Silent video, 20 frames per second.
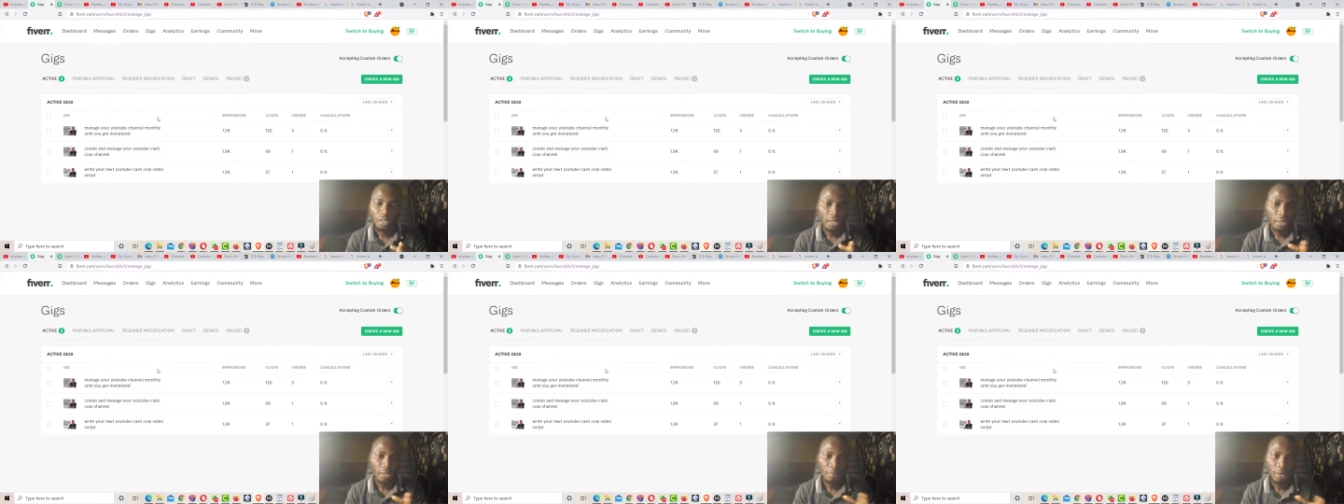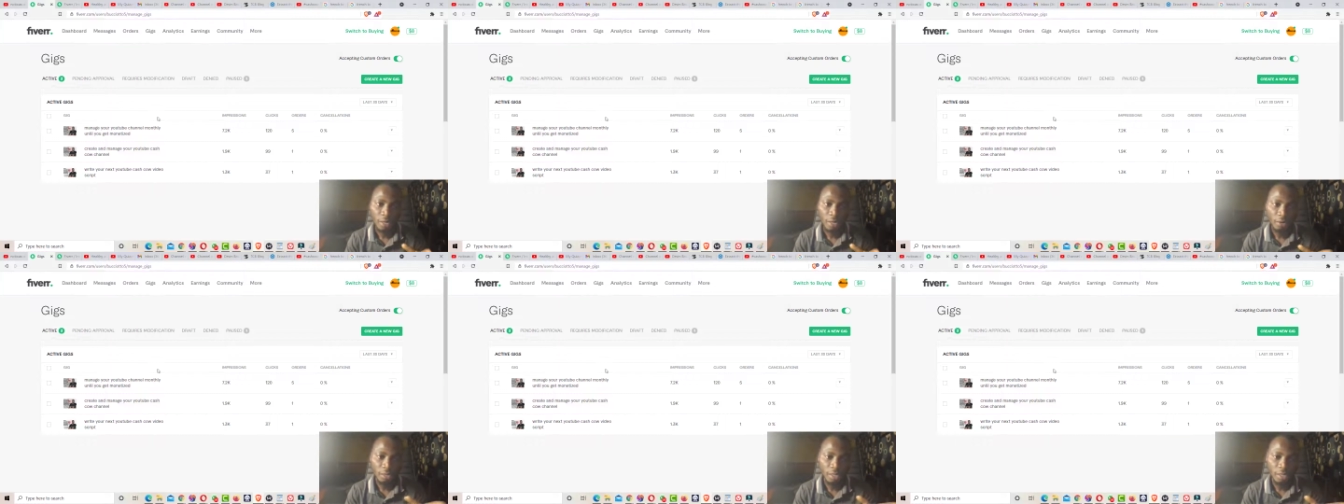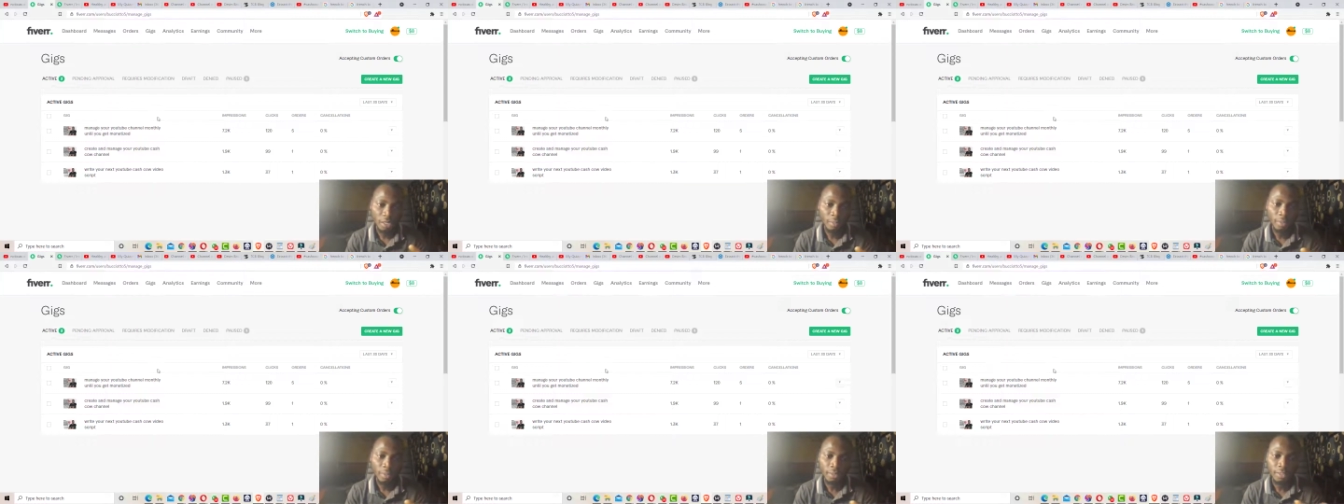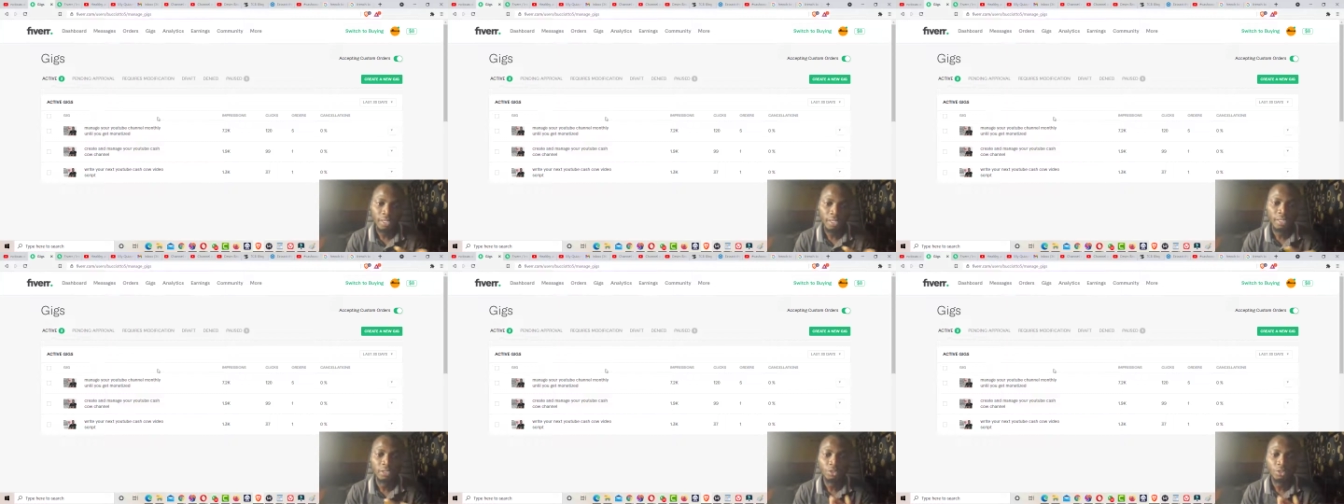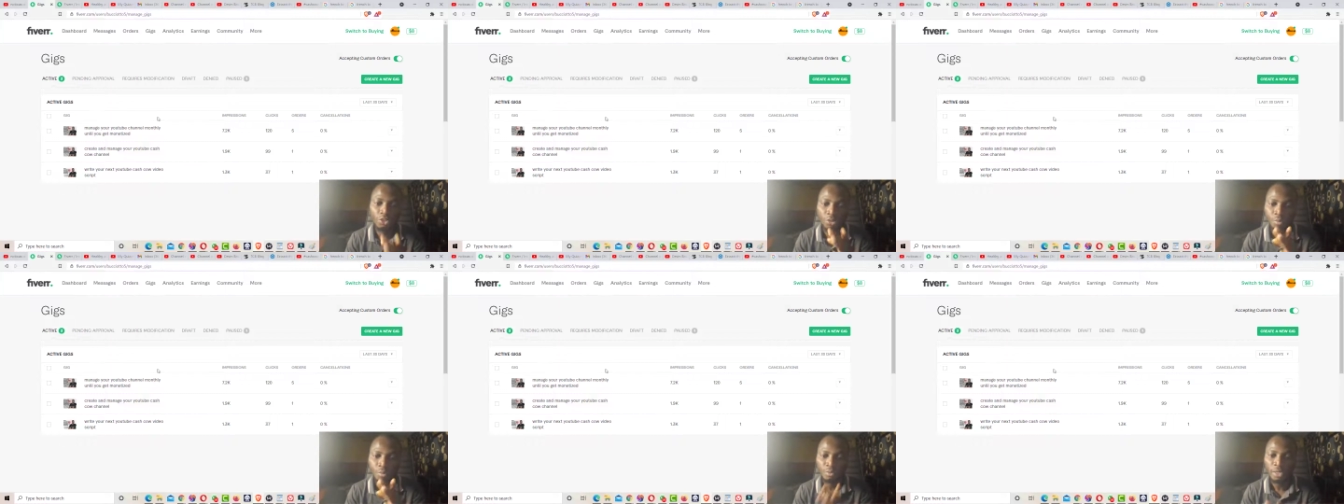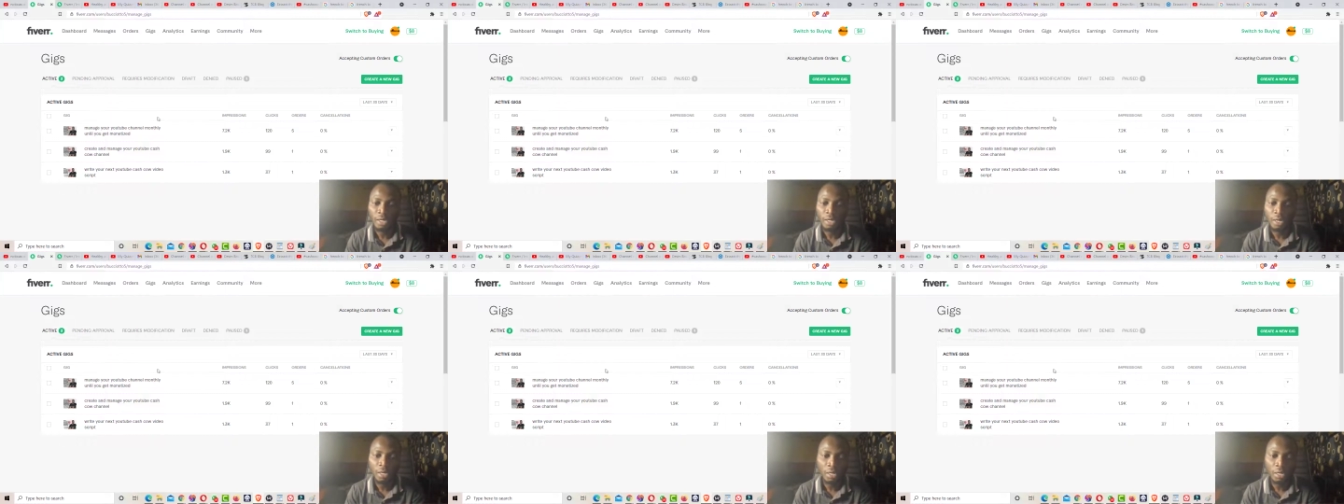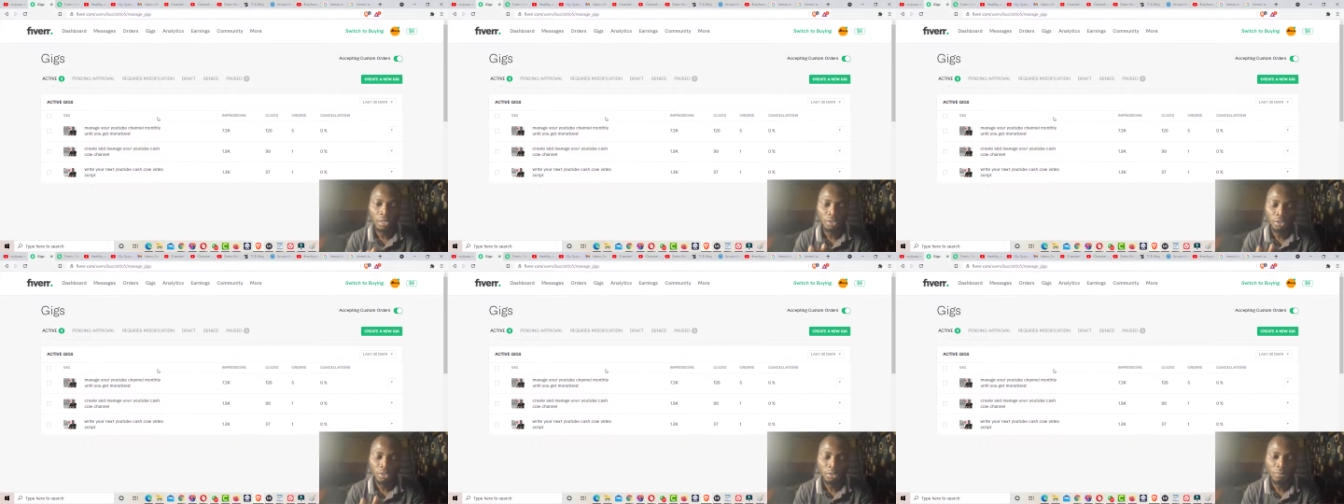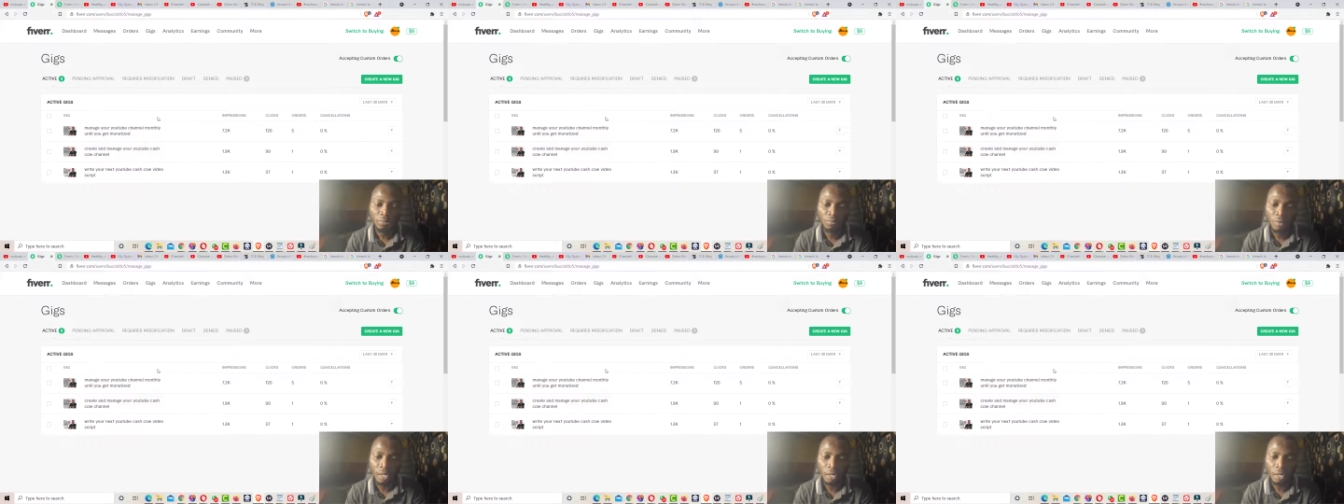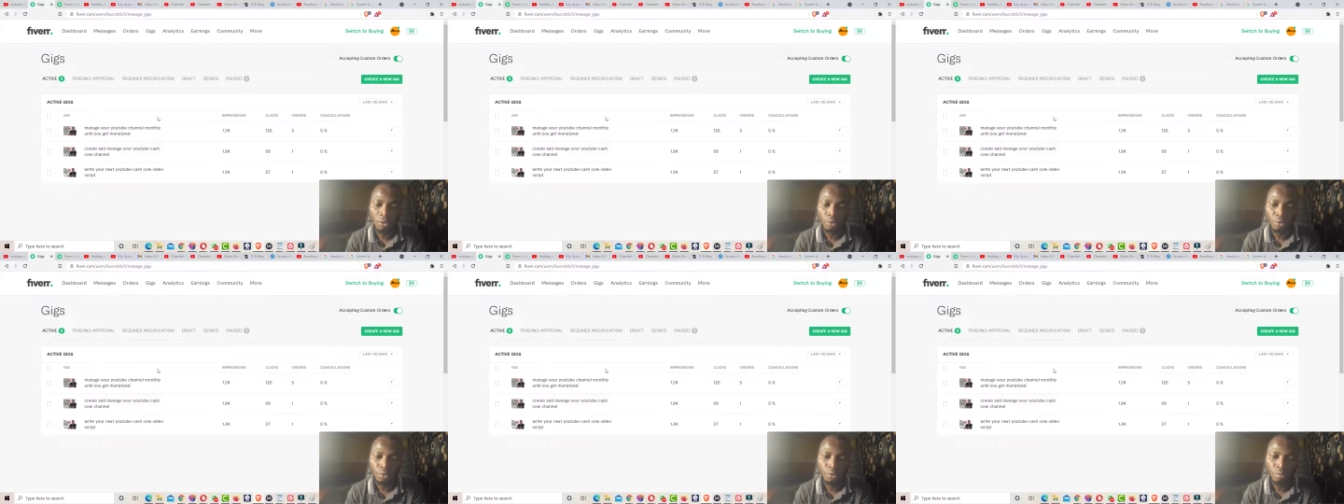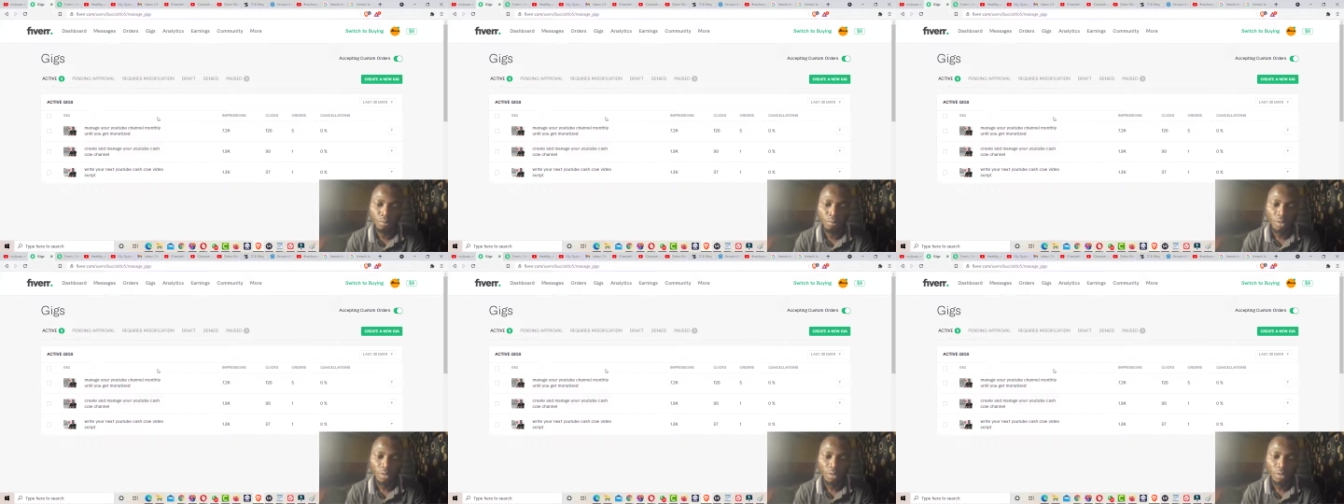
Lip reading: but I don't care about that. Those people that actually value